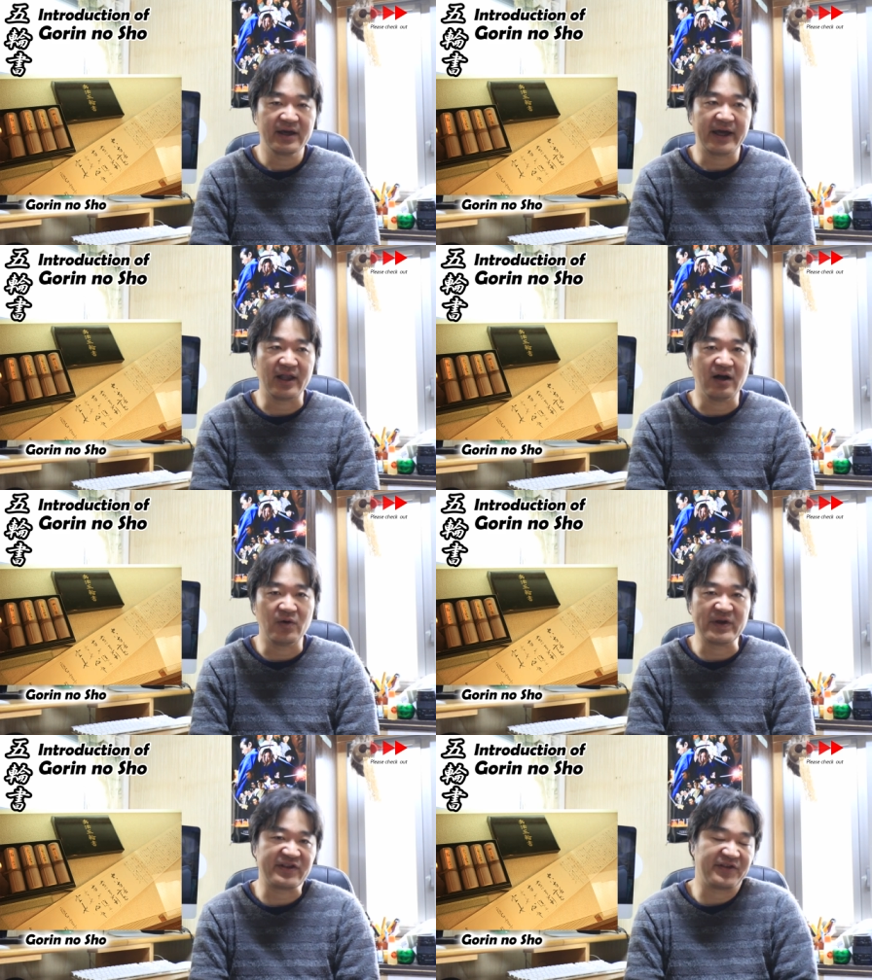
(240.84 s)
you know,
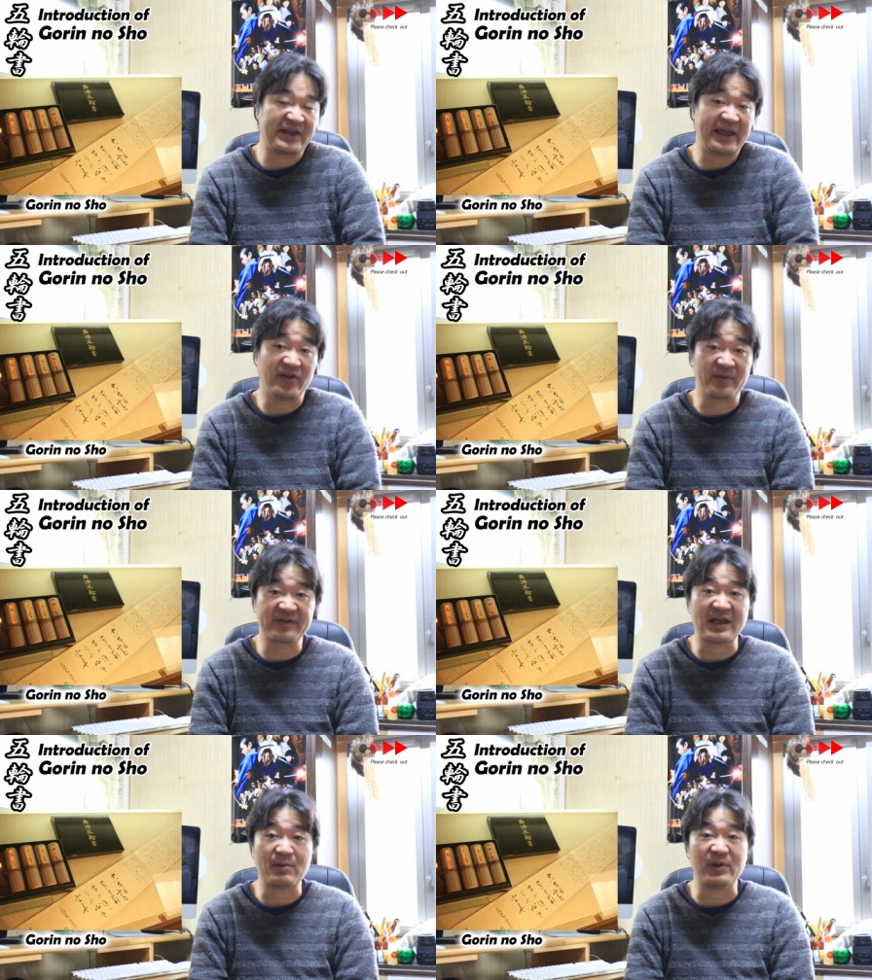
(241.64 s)
which is the end of the
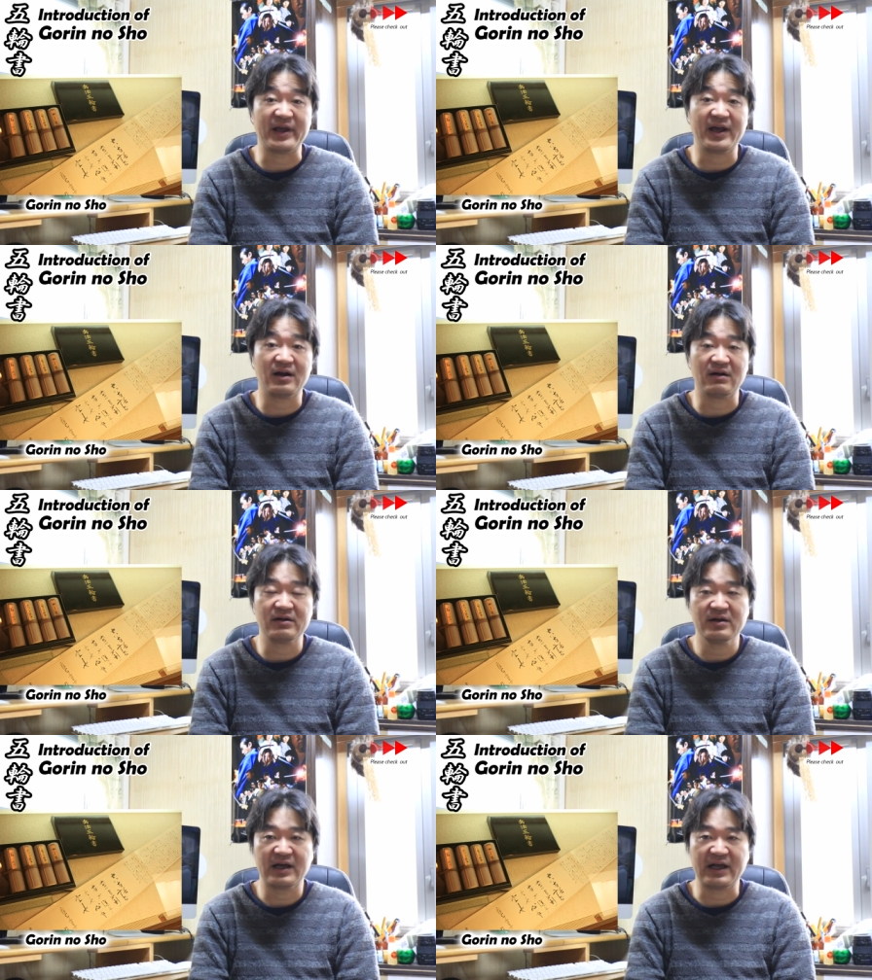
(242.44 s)
samurai era
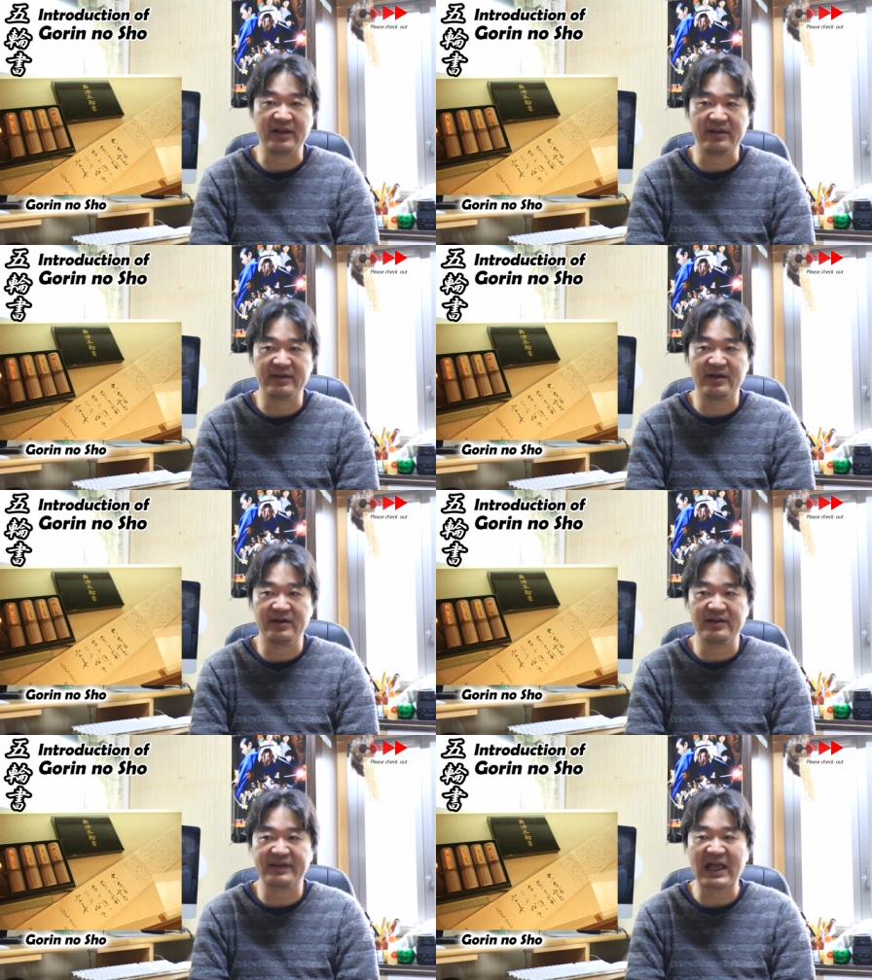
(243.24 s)
and
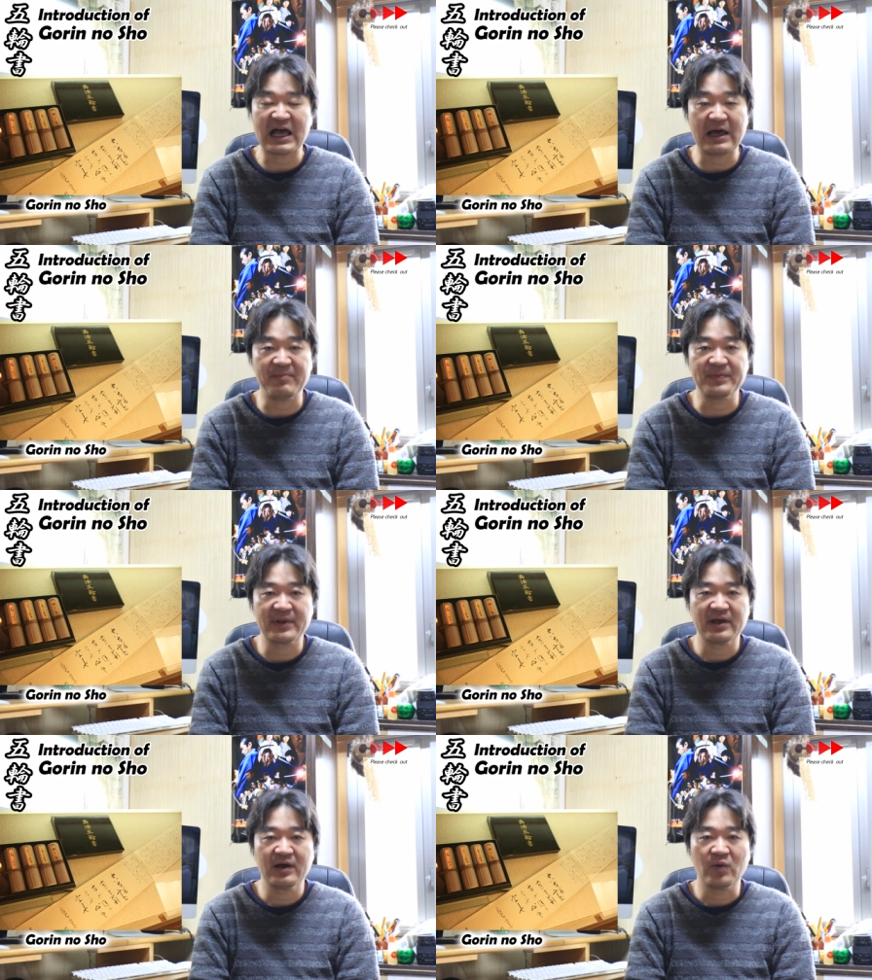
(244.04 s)
uh, the time
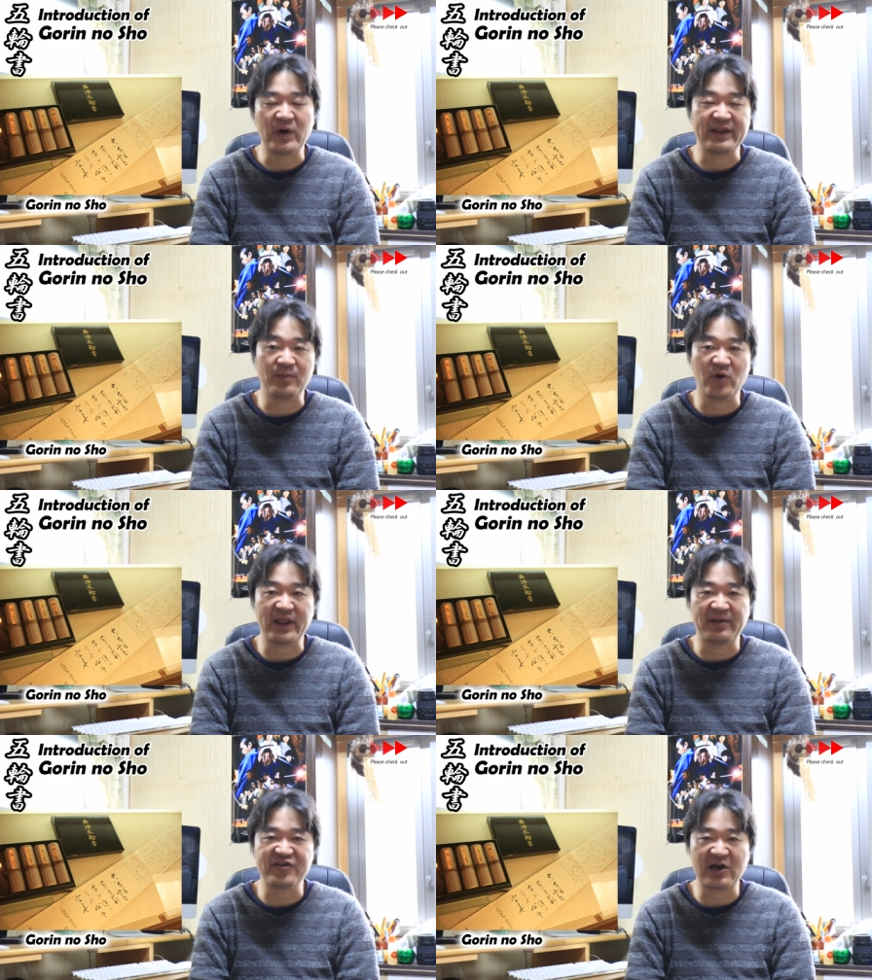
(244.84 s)
when the
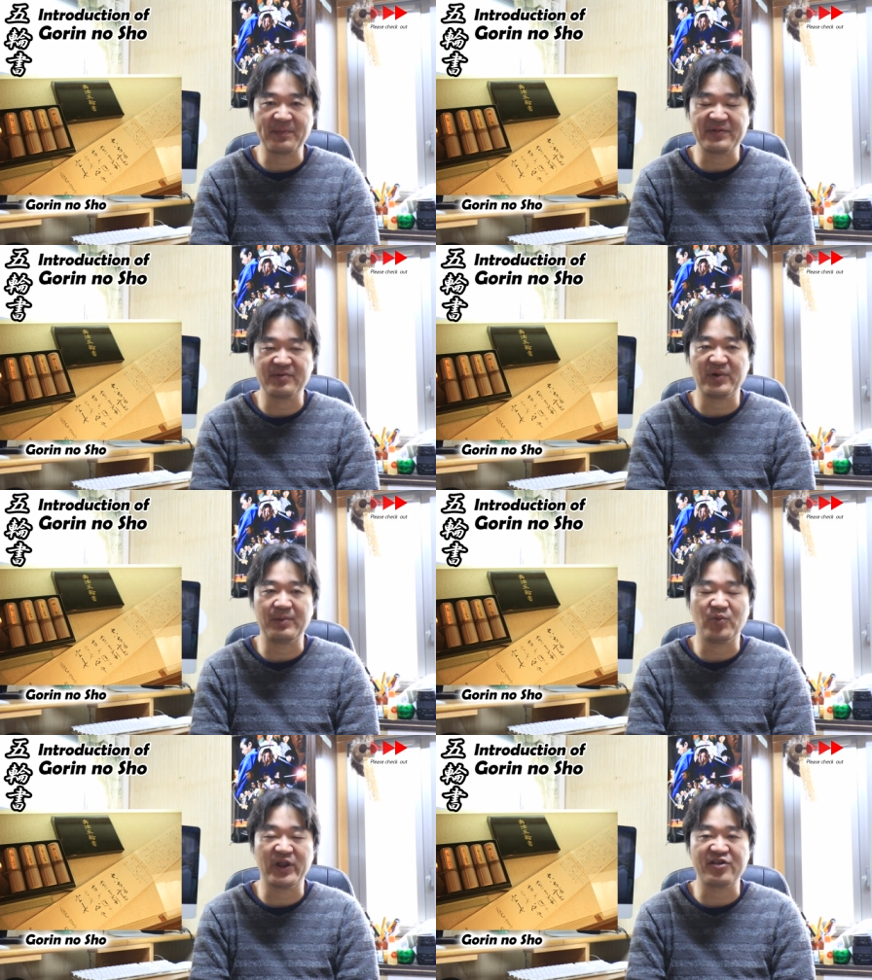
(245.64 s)
modern, Jap
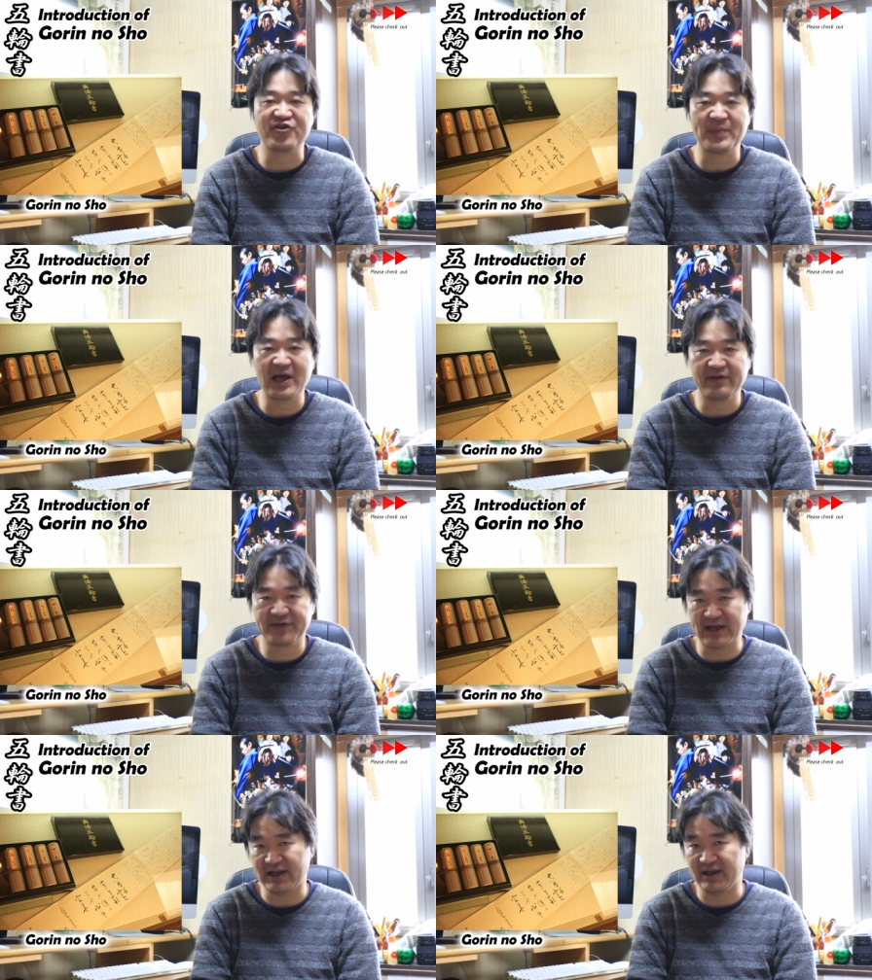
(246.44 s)
modern Japan
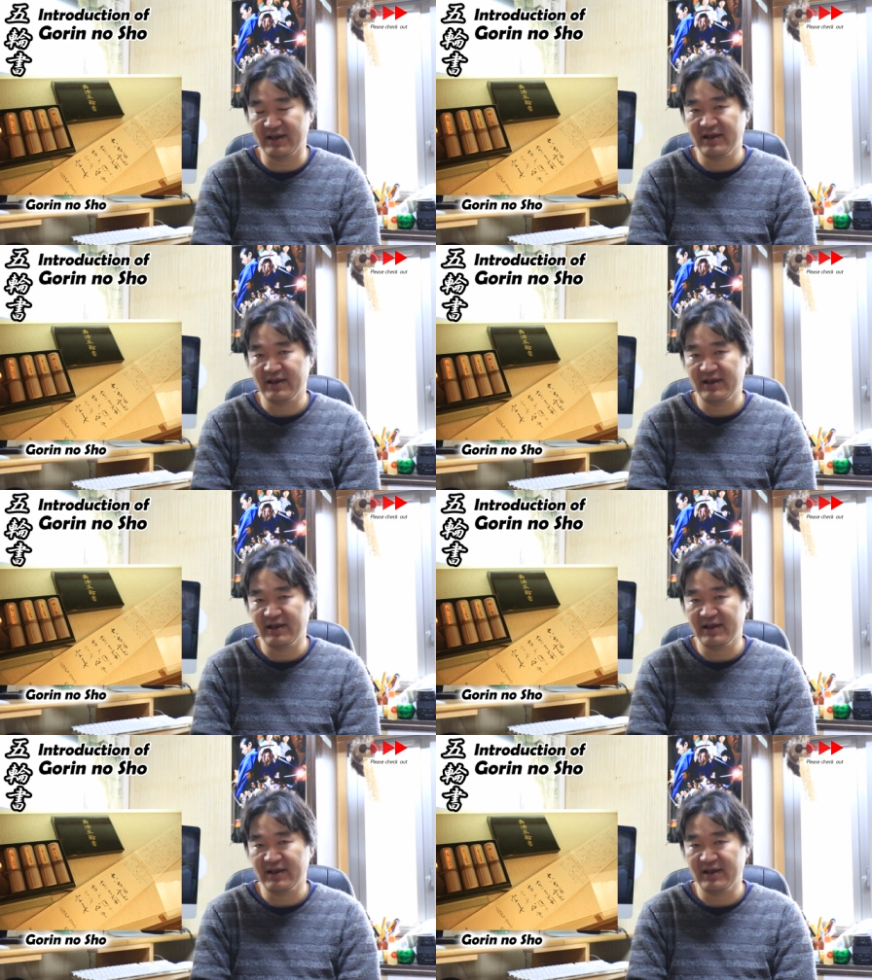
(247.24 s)
started.